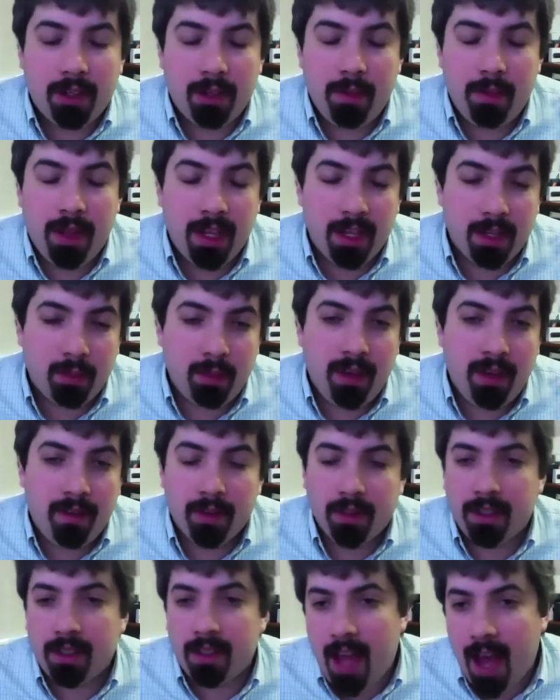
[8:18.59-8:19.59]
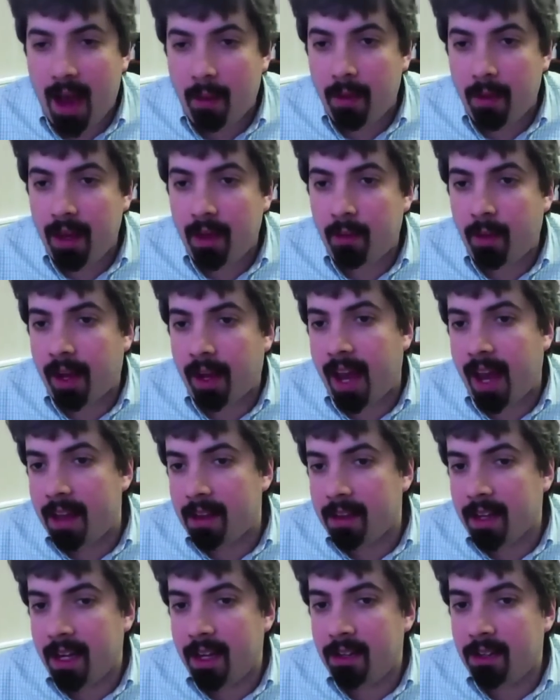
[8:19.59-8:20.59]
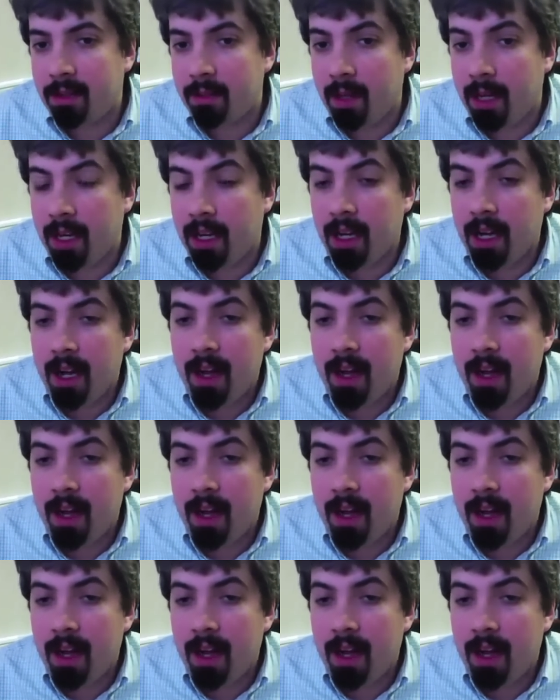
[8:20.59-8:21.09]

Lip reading: should be this week versus that week, when candlelighting should be.